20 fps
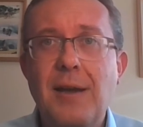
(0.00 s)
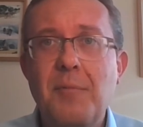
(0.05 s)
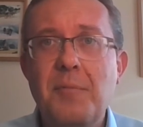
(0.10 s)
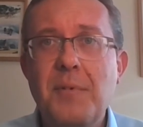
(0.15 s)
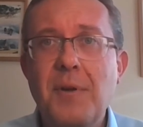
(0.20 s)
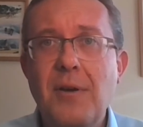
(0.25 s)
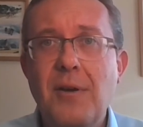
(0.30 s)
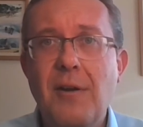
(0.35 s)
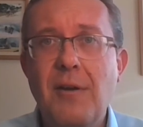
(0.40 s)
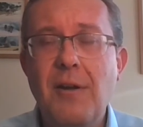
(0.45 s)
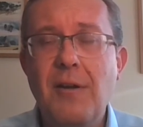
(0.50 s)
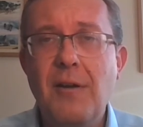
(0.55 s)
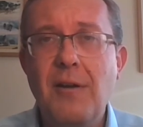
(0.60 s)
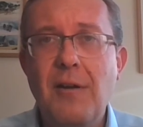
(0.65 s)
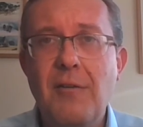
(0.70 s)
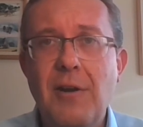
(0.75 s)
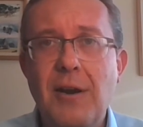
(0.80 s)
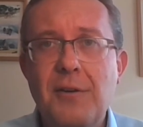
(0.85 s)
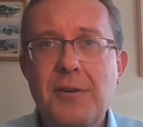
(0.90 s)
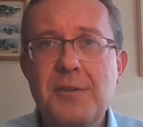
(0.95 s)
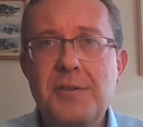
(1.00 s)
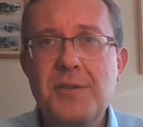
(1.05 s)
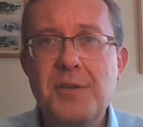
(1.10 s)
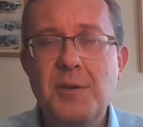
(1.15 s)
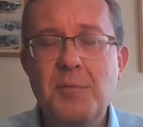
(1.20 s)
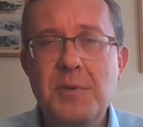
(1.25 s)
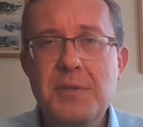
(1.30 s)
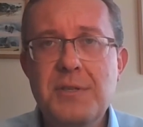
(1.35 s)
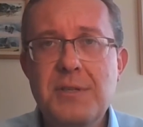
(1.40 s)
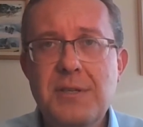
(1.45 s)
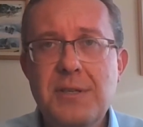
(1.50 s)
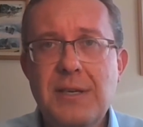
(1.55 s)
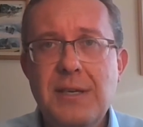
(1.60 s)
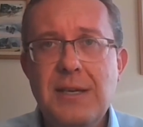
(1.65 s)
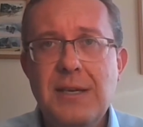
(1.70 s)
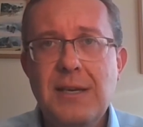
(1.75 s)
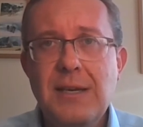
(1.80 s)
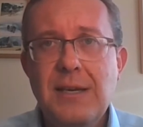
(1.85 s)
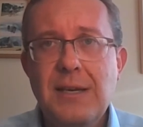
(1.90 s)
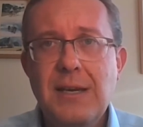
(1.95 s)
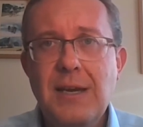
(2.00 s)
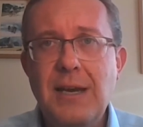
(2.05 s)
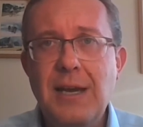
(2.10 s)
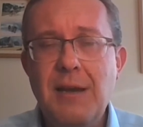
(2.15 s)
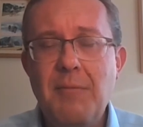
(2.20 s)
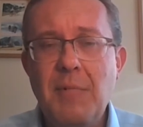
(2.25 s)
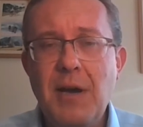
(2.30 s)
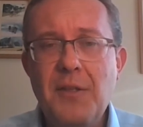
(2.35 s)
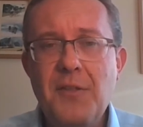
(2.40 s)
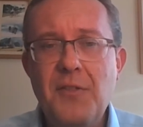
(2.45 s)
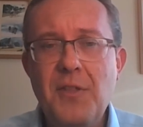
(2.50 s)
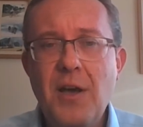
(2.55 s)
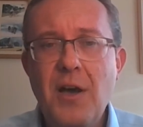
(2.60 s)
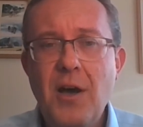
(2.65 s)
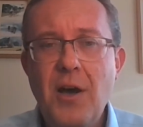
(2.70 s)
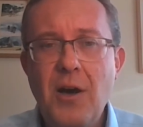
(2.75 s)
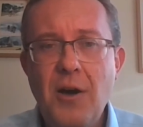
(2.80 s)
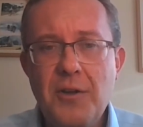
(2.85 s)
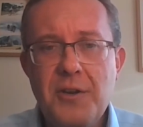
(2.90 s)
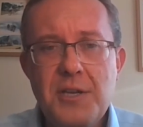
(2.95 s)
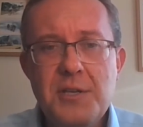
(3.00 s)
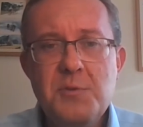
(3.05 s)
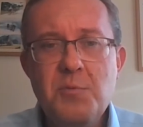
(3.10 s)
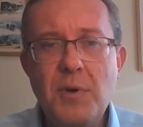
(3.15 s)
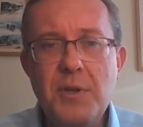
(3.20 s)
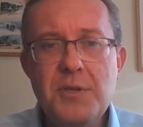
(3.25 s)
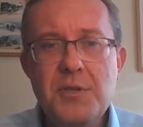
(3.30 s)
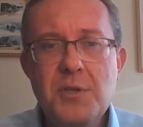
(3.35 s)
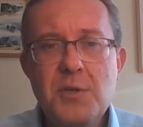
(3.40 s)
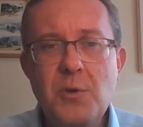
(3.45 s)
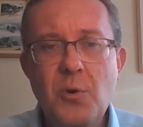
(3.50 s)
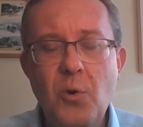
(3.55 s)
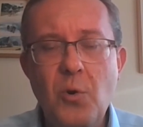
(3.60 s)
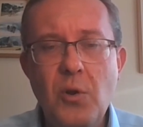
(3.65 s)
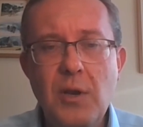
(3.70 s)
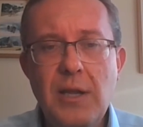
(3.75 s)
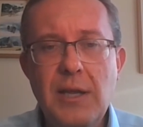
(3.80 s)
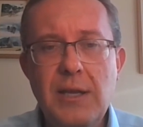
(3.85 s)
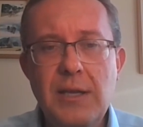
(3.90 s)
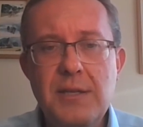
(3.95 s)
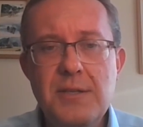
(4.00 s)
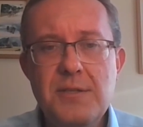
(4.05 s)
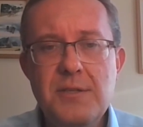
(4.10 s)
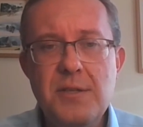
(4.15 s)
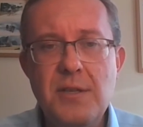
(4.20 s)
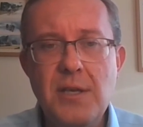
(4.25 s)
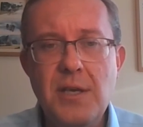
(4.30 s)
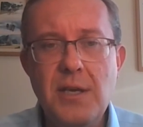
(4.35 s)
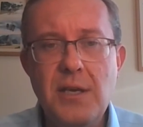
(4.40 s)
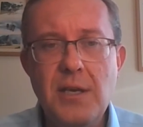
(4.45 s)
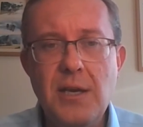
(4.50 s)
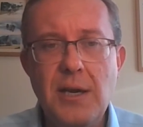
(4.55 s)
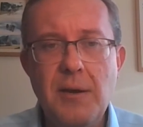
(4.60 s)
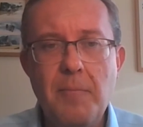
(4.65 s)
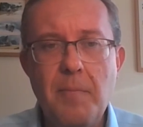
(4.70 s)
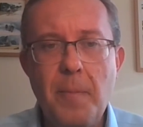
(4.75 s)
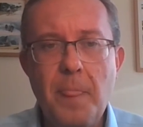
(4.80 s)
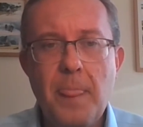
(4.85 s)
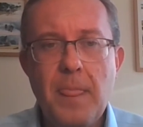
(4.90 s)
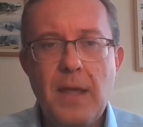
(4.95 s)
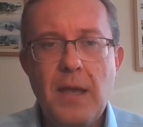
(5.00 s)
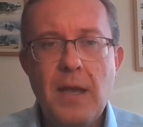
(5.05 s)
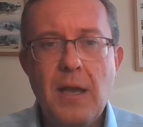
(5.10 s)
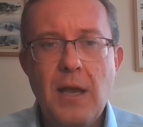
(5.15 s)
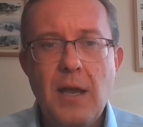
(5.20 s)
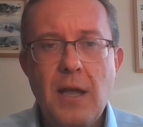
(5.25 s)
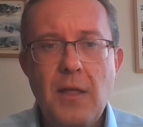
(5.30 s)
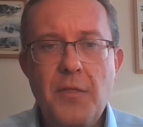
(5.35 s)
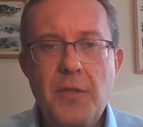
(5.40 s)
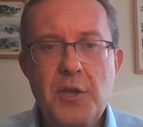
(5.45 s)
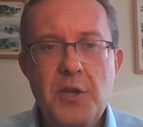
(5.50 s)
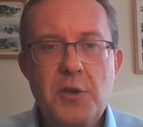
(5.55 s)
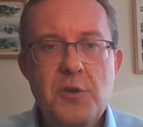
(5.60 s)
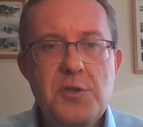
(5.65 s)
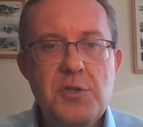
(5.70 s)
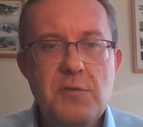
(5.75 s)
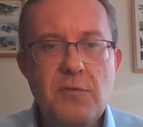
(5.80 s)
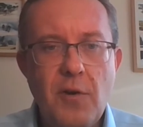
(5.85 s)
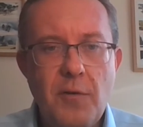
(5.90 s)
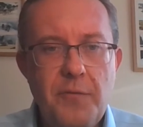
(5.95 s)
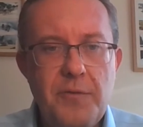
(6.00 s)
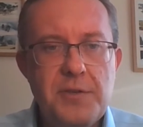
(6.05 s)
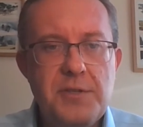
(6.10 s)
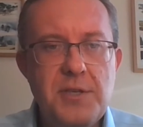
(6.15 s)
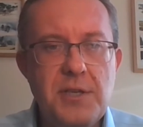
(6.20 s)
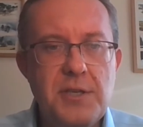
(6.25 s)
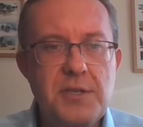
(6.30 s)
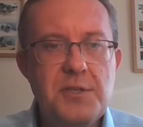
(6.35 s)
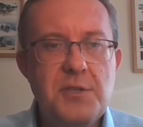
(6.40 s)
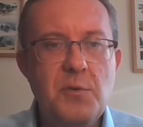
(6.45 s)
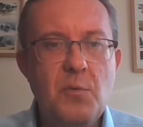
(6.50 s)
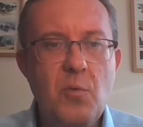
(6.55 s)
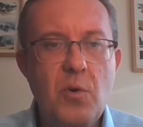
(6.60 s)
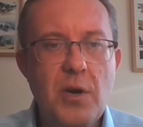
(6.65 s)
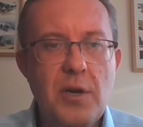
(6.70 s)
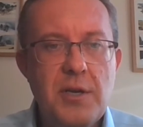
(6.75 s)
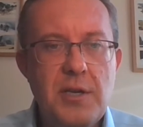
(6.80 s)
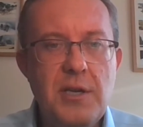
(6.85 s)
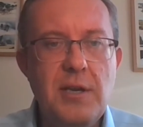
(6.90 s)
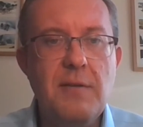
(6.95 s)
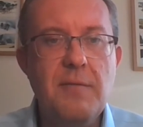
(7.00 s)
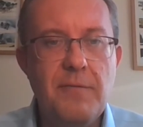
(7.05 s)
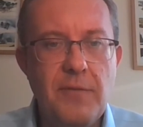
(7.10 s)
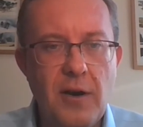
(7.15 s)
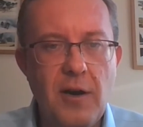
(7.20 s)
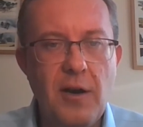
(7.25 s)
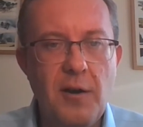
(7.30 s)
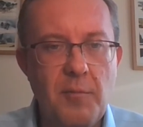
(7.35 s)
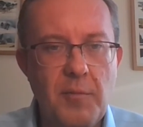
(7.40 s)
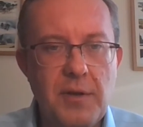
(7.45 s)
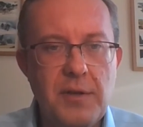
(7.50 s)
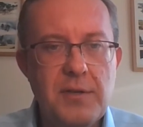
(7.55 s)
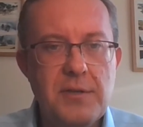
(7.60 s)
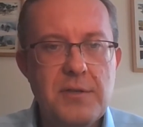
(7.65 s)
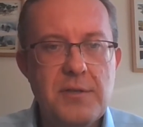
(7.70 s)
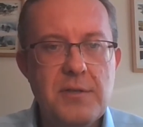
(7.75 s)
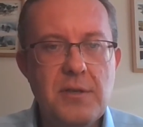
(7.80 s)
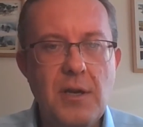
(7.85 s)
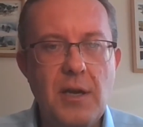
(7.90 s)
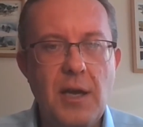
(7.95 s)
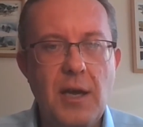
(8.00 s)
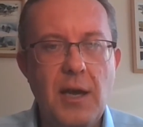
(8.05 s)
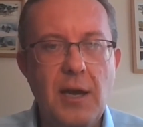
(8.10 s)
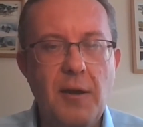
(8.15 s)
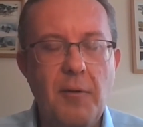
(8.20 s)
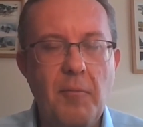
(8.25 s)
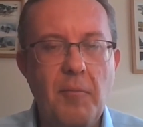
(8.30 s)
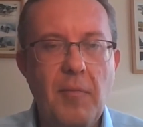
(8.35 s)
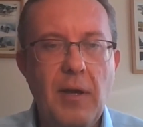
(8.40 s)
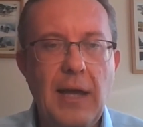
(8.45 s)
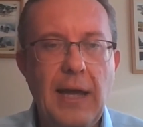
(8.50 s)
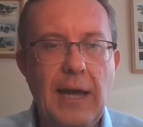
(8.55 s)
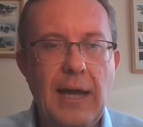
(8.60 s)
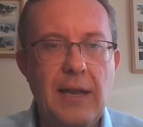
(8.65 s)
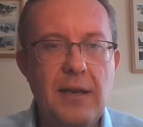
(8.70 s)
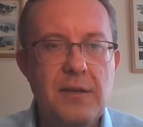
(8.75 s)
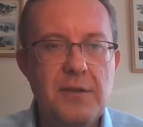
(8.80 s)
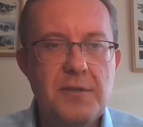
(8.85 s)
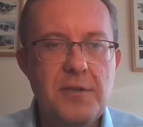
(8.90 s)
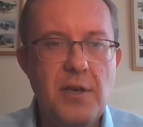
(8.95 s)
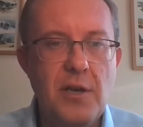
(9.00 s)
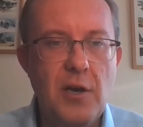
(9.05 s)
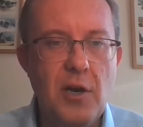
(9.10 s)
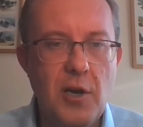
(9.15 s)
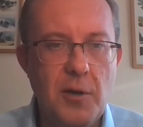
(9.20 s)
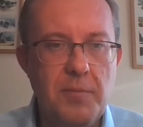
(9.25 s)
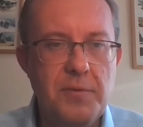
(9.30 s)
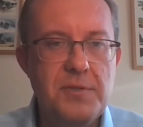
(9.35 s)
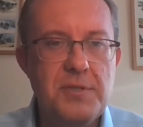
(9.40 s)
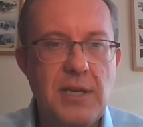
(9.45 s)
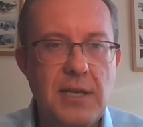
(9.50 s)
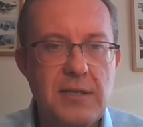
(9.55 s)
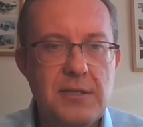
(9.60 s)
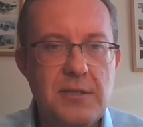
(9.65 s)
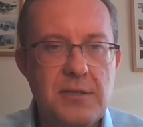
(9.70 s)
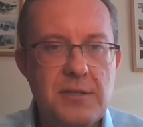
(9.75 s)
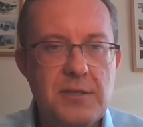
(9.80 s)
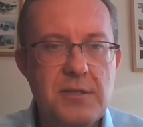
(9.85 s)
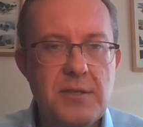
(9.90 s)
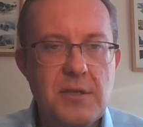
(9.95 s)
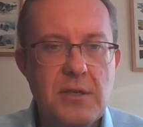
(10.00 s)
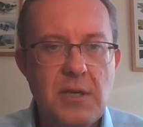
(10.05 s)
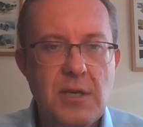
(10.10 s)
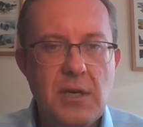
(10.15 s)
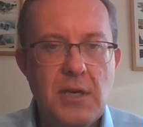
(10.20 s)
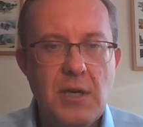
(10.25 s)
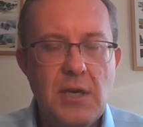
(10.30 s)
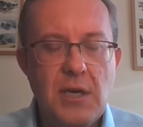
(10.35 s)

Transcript: around consumers. I think the hardest one to call is the use of offices, the working environment, and urban centres.